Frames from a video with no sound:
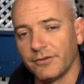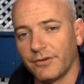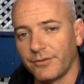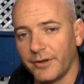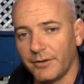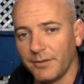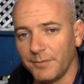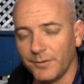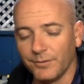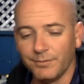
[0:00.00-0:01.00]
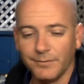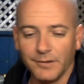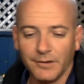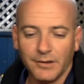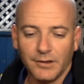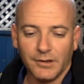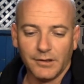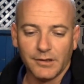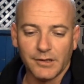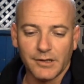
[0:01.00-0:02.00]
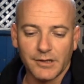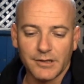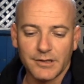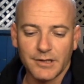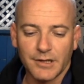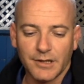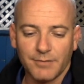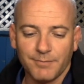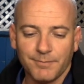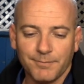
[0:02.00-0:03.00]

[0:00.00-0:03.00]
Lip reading: on the 308 build. And